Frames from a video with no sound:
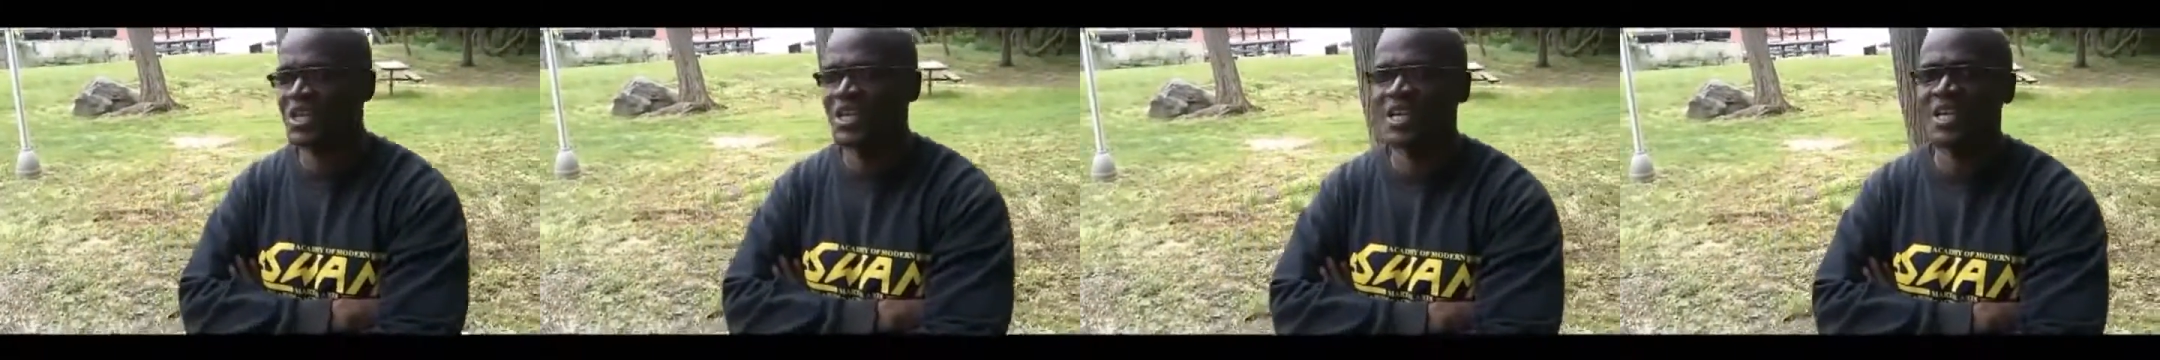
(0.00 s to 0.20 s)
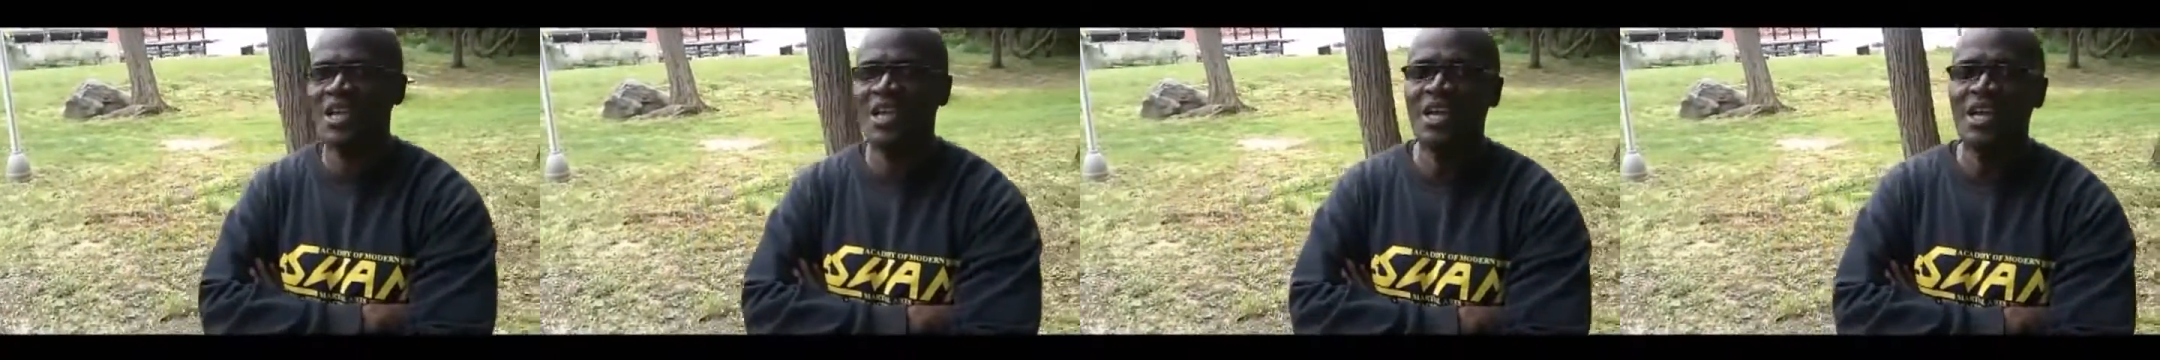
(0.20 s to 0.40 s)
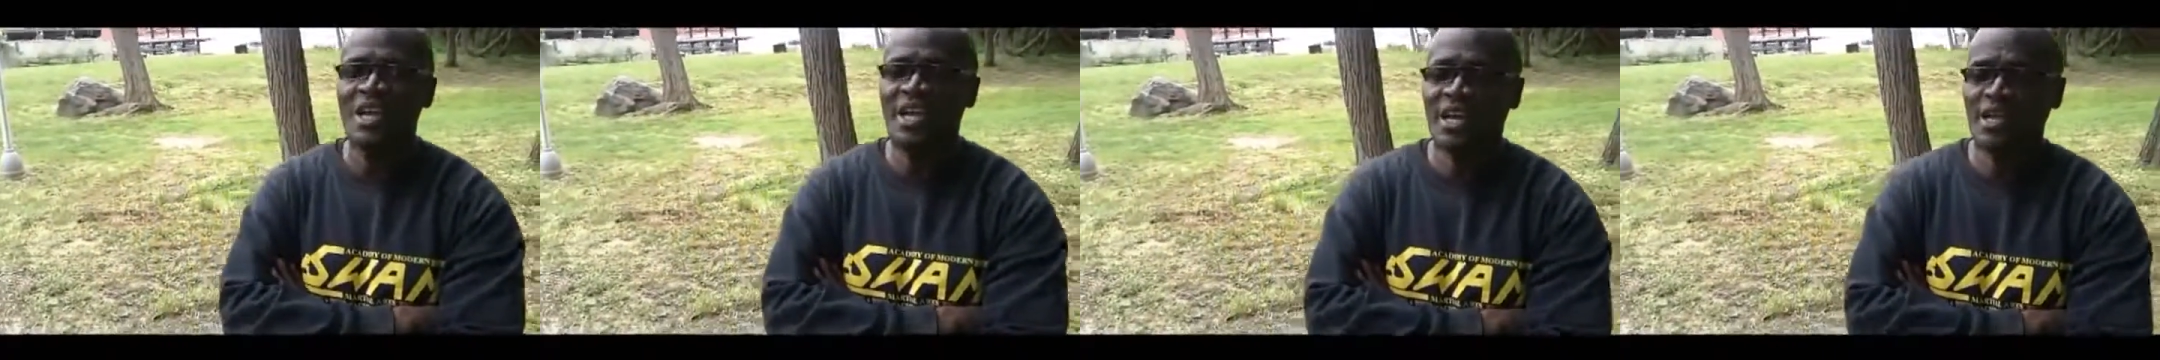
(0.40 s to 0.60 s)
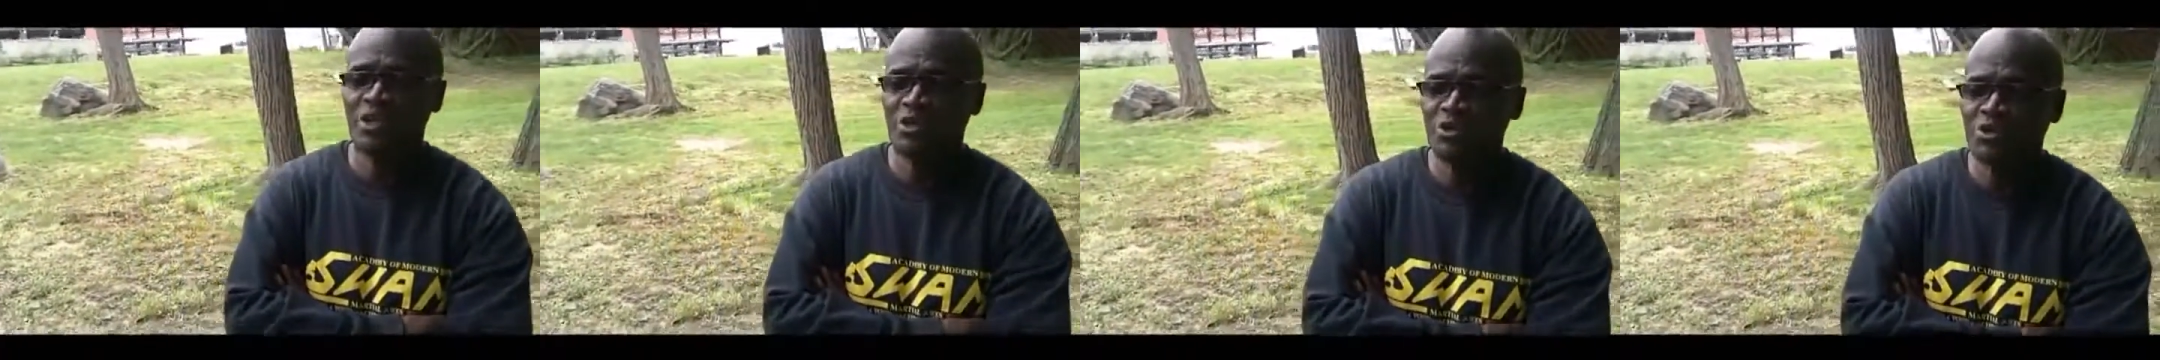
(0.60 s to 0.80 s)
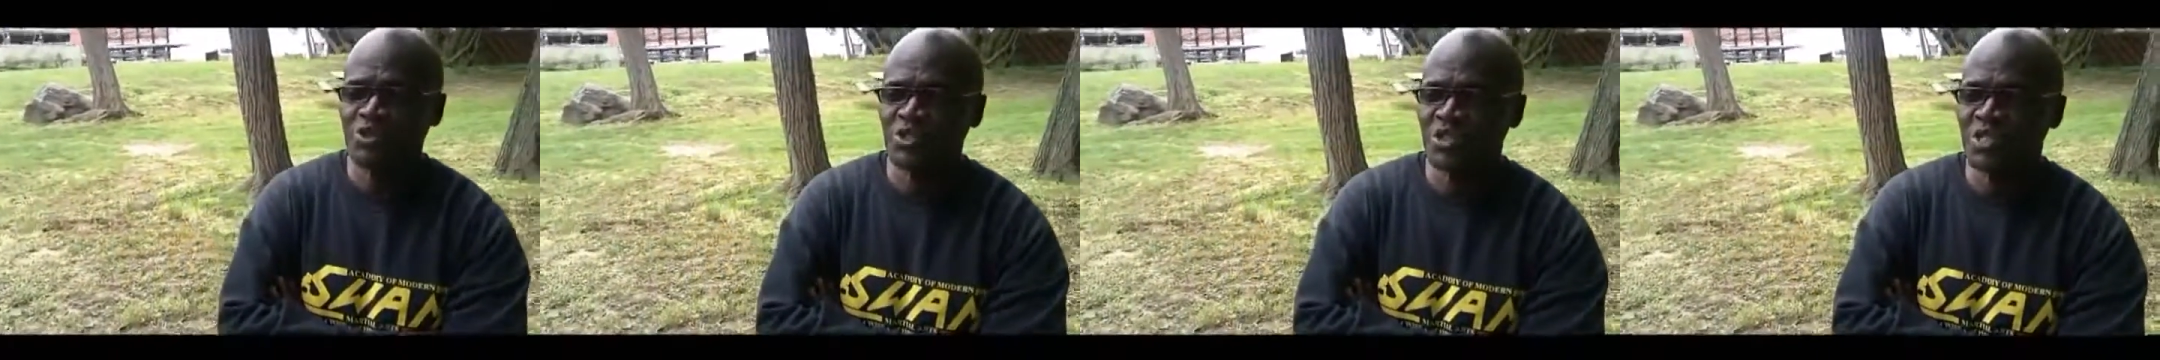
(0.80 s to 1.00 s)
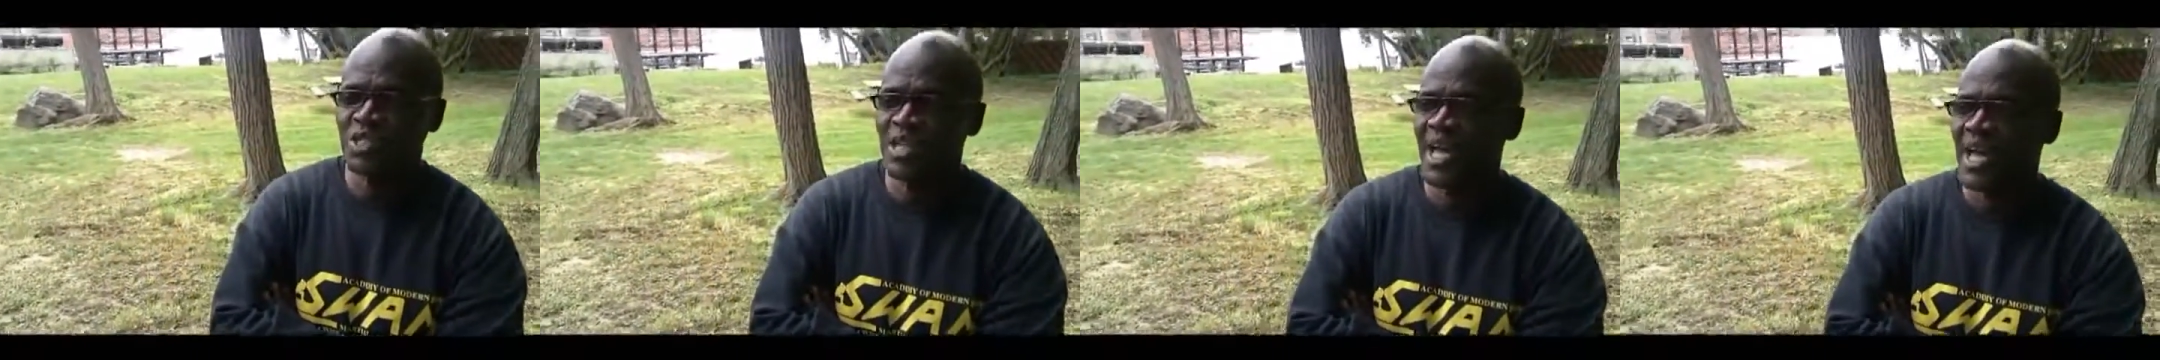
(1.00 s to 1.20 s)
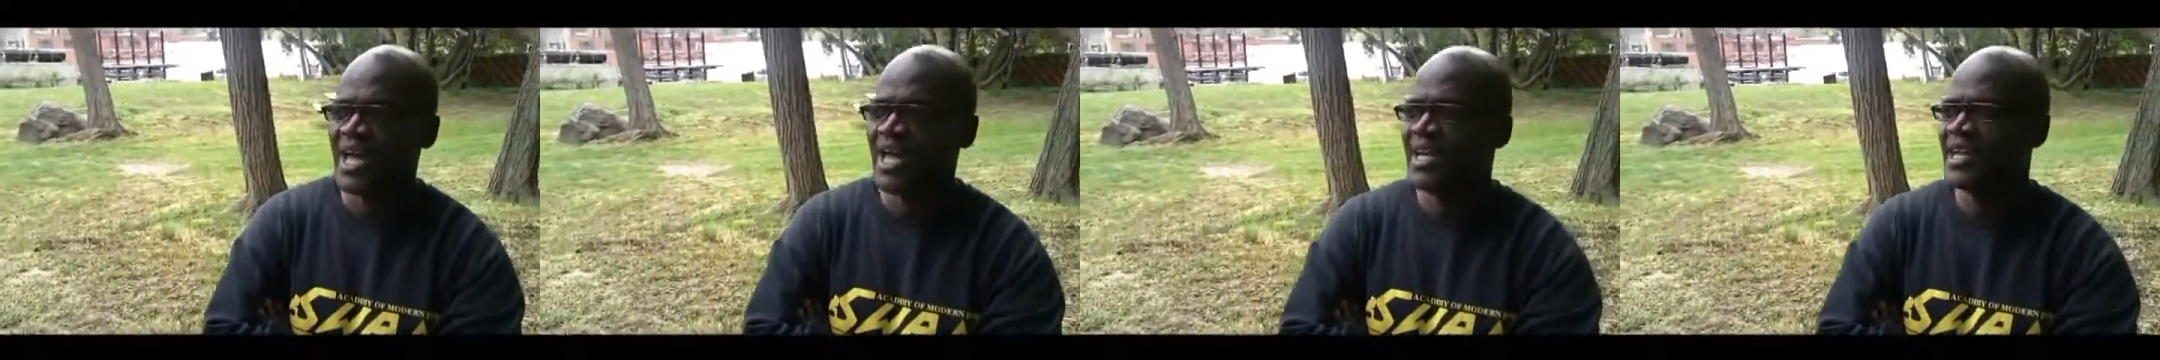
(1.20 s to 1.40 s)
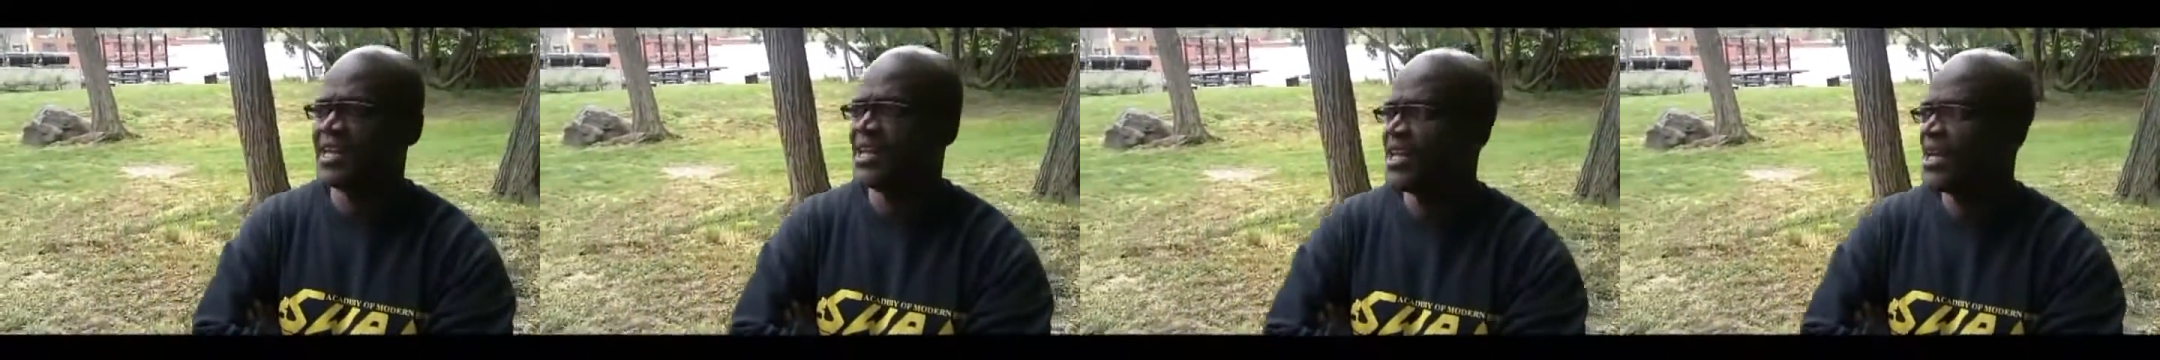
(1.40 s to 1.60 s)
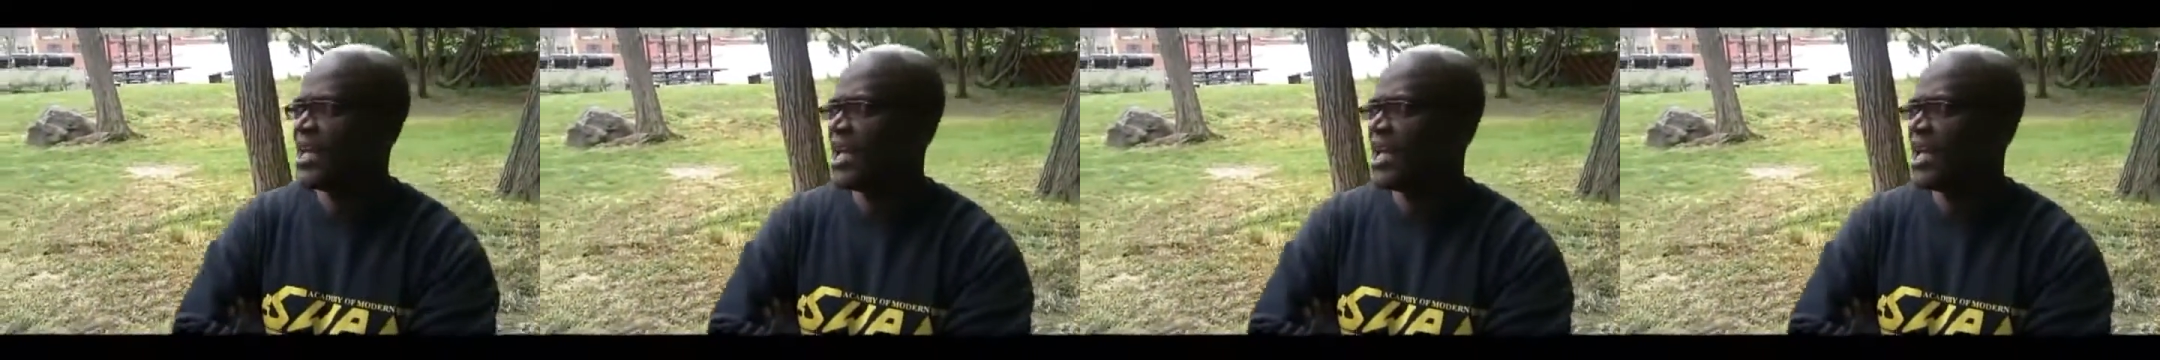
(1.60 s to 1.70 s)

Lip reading: Hing and you see die,